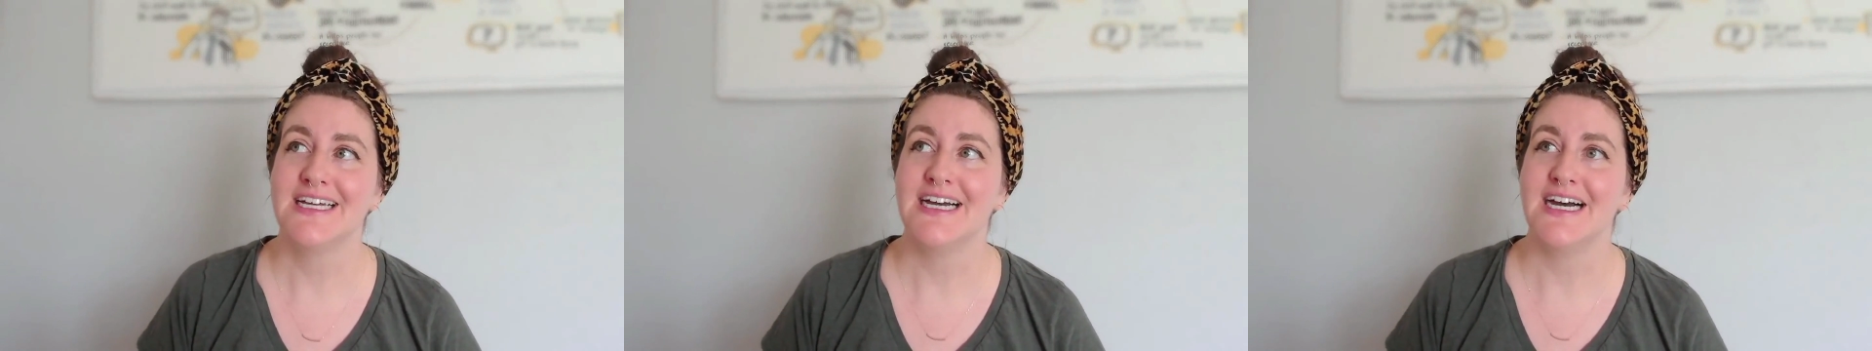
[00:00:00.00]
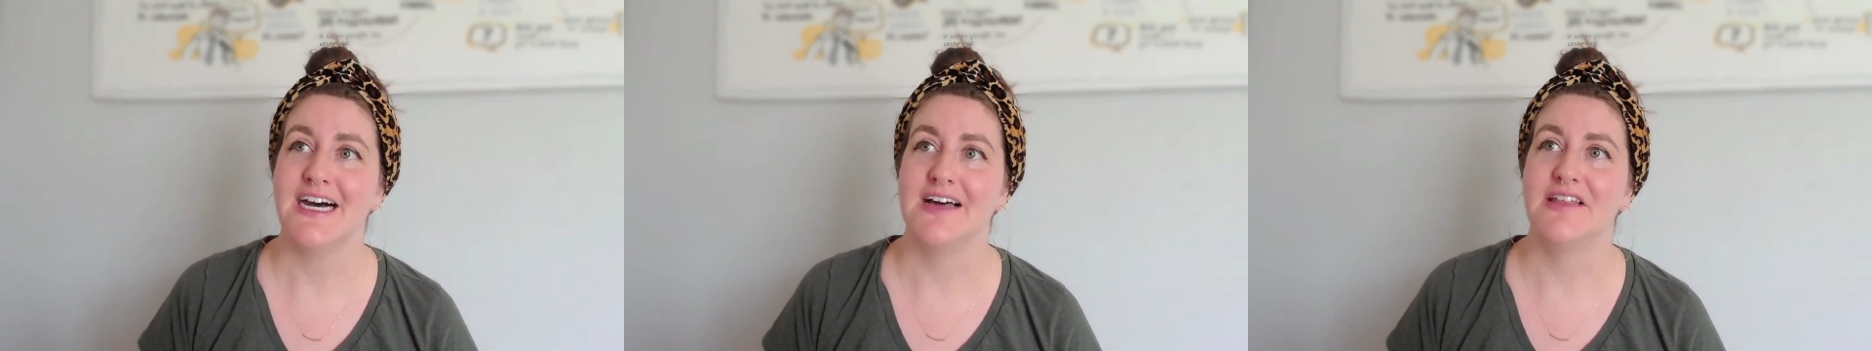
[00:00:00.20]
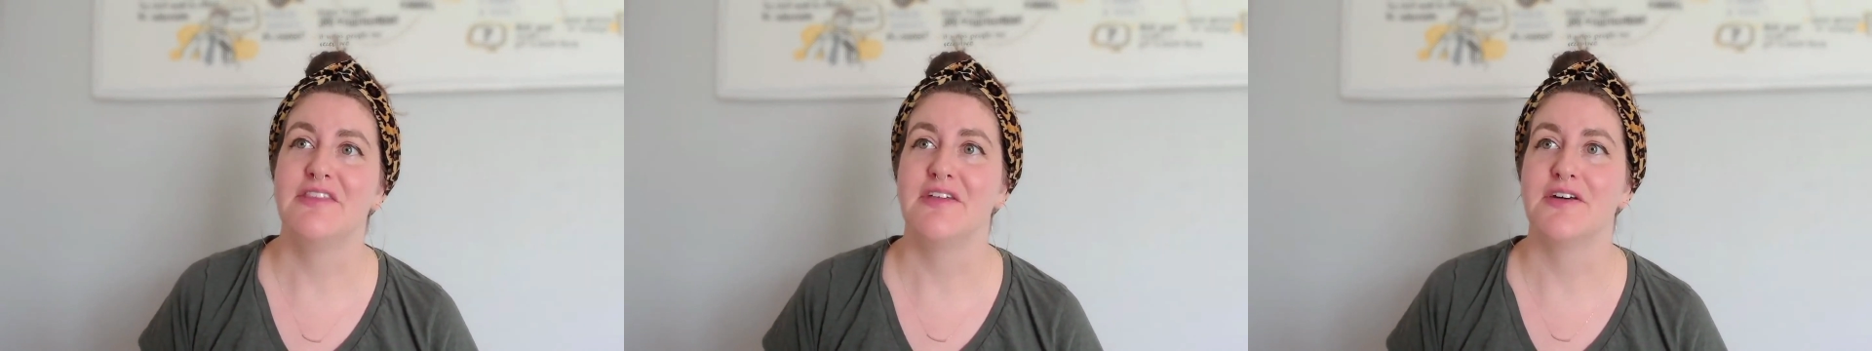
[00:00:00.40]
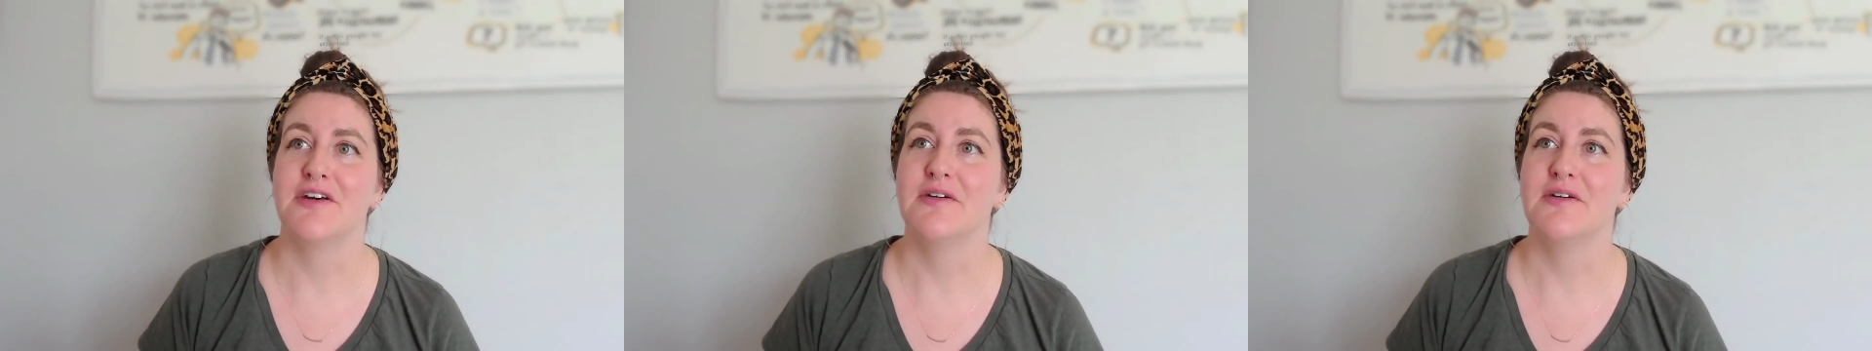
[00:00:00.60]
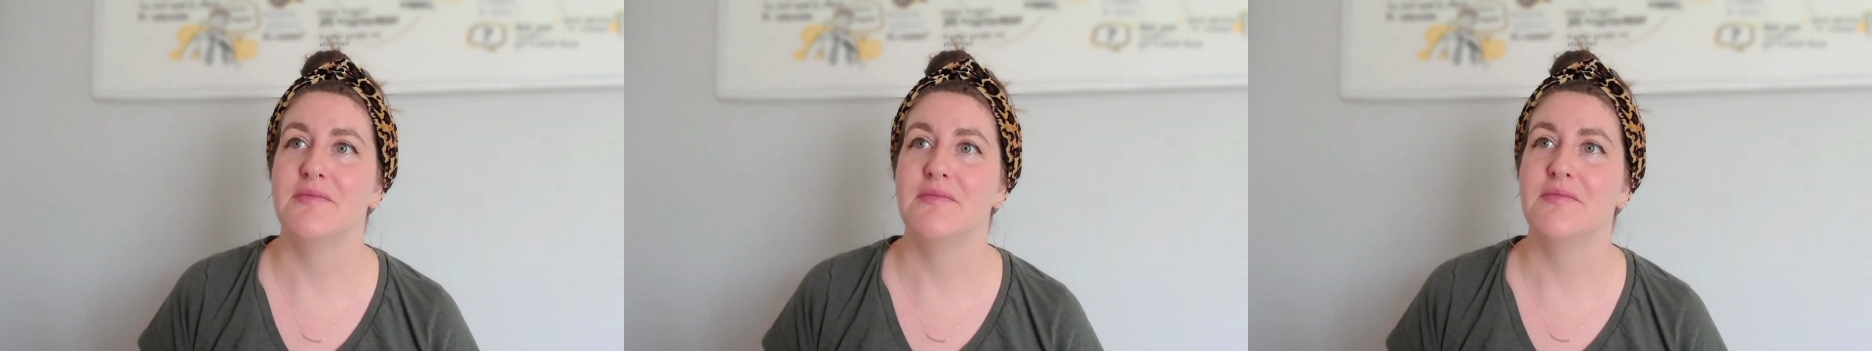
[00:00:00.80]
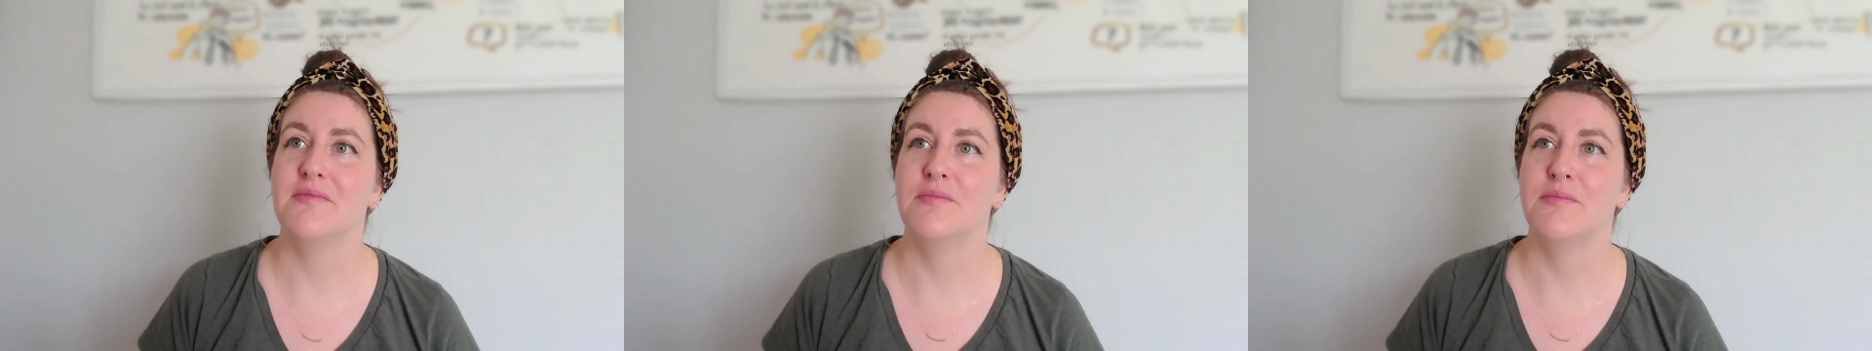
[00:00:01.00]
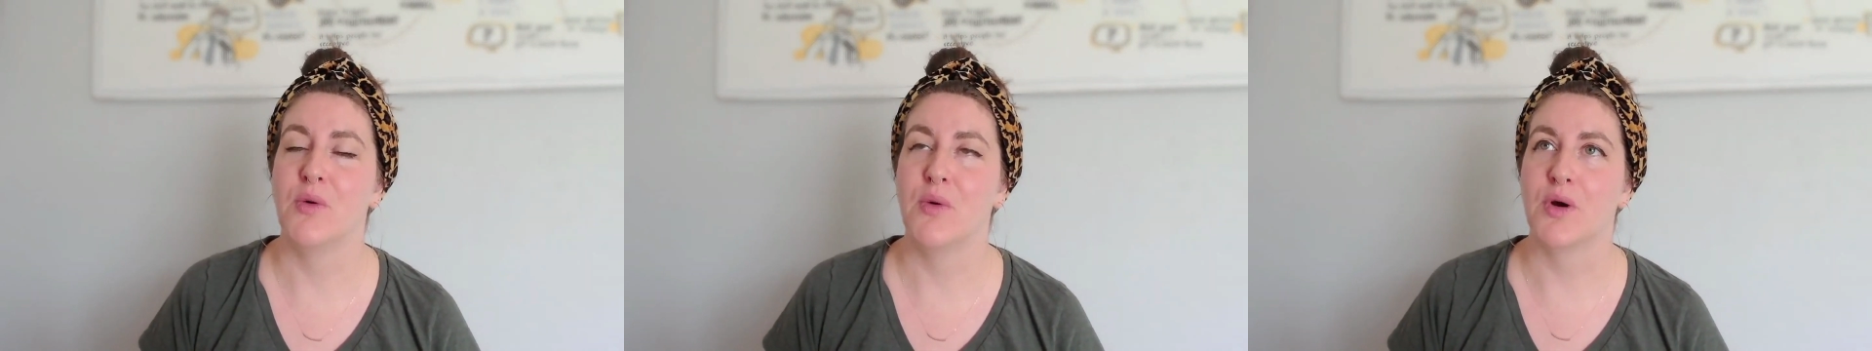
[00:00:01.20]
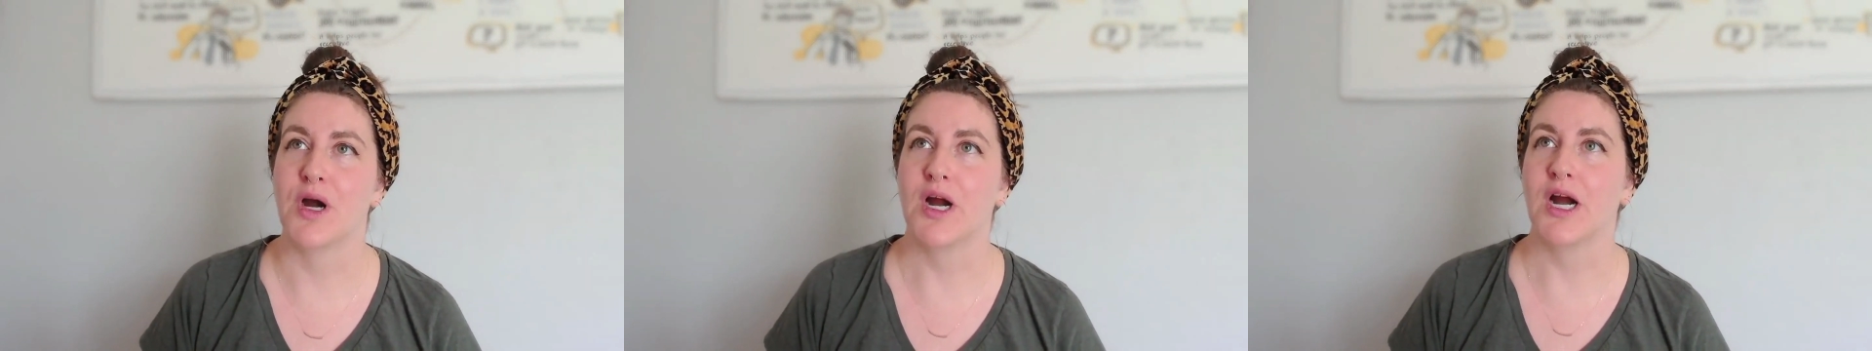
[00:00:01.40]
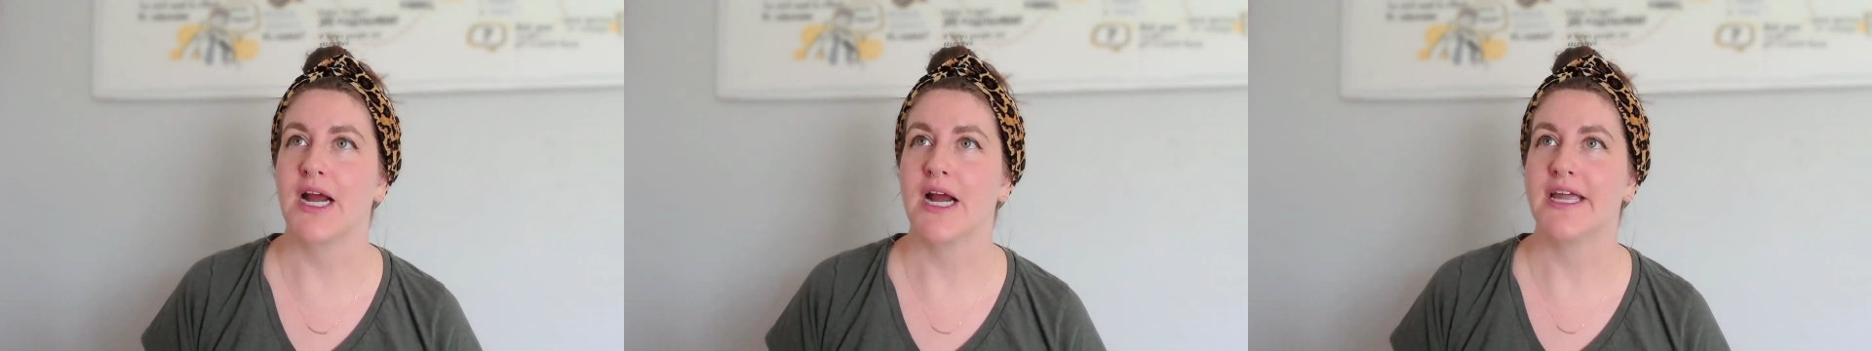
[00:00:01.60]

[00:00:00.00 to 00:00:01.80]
The more